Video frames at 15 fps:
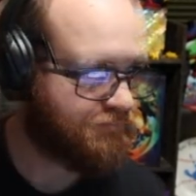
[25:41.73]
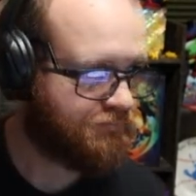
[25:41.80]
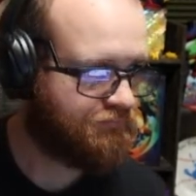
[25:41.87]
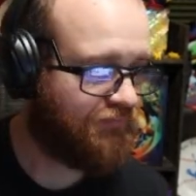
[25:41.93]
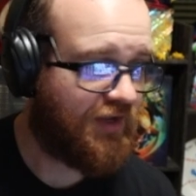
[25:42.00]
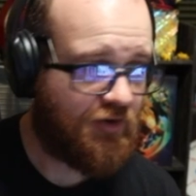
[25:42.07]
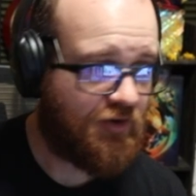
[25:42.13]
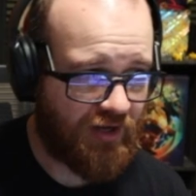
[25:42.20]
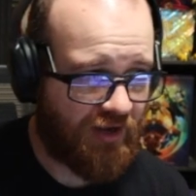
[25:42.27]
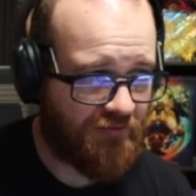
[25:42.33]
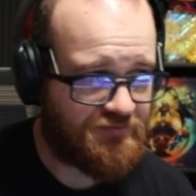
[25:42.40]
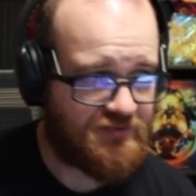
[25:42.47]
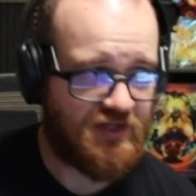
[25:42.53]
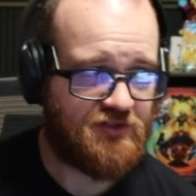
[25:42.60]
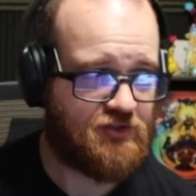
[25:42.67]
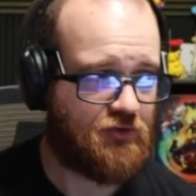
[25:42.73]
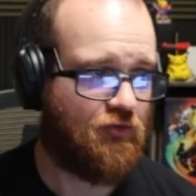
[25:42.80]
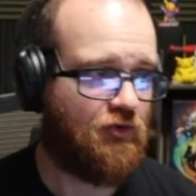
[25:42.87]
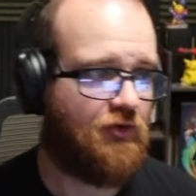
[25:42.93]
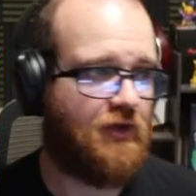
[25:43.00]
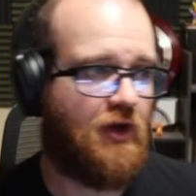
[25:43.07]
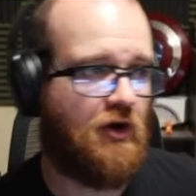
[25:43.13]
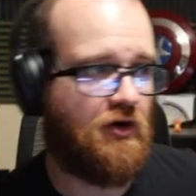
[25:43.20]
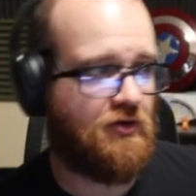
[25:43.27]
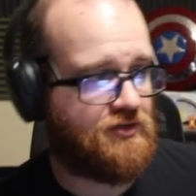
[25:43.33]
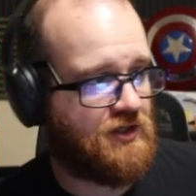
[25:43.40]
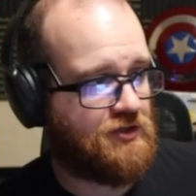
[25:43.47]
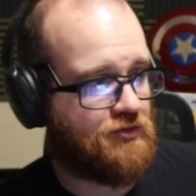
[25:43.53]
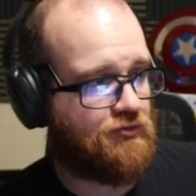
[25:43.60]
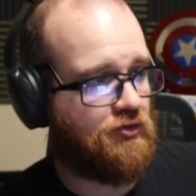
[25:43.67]
They could have Tentacruel here.
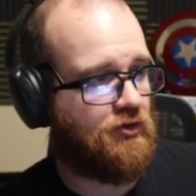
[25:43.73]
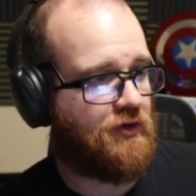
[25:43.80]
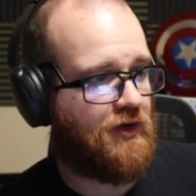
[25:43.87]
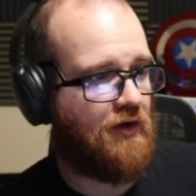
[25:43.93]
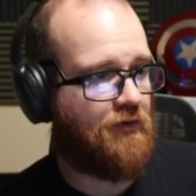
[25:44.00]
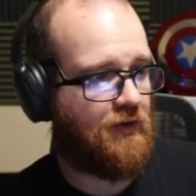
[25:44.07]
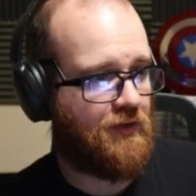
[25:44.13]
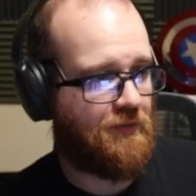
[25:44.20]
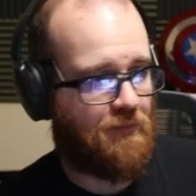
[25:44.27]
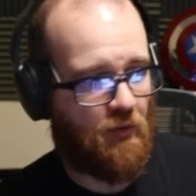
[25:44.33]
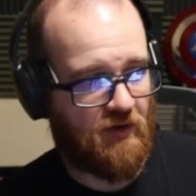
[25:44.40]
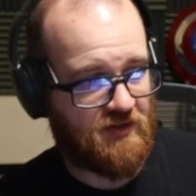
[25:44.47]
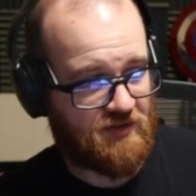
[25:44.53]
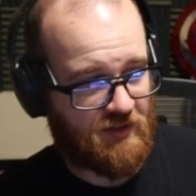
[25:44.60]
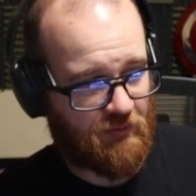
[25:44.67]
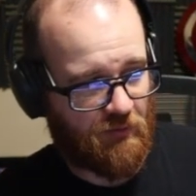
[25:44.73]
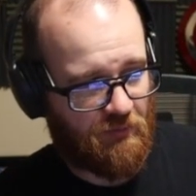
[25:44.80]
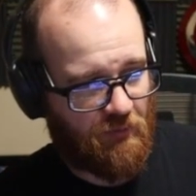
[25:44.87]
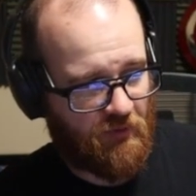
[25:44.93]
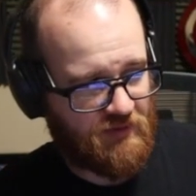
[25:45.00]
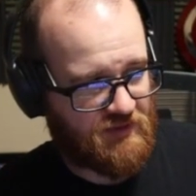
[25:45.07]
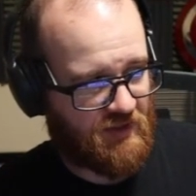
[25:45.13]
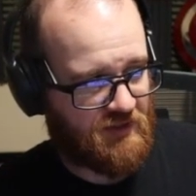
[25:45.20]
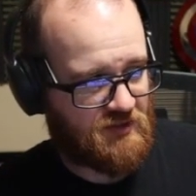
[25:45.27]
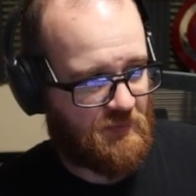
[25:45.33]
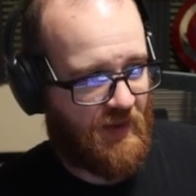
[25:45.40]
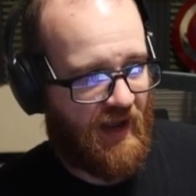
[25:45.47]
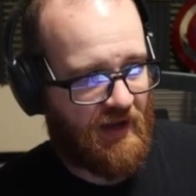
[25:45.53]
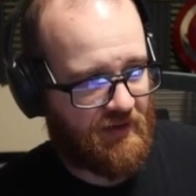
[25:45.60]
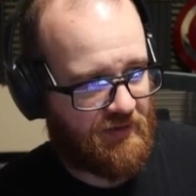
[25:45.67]
Tentacruel will get rid of the poison. It will poison us
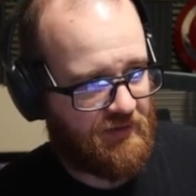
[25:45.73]
back.